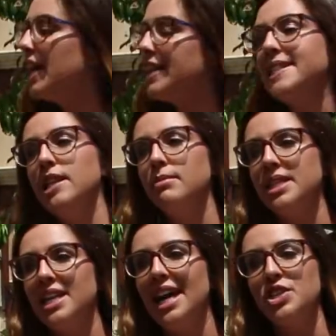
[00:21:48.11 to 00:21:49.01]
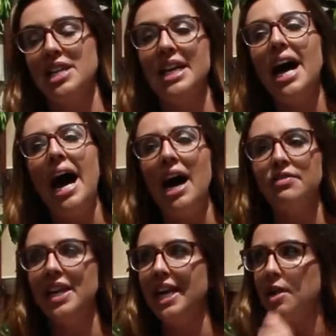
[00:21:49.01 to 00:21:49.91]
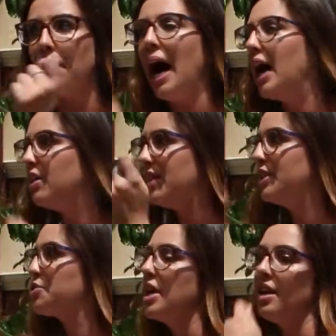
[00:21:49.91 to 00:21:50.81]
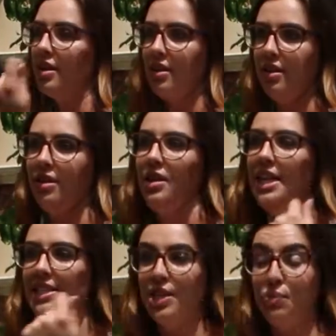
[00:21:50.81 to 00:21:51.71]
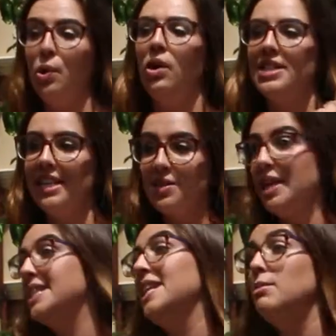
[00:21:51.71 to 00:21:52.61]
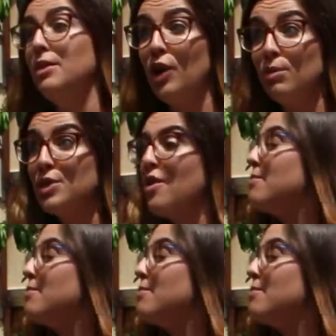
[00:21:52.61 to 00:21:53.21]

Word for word: At the cinnamon, they actually carve the inner bark of that tree into the roll. That's where the cinnamon comes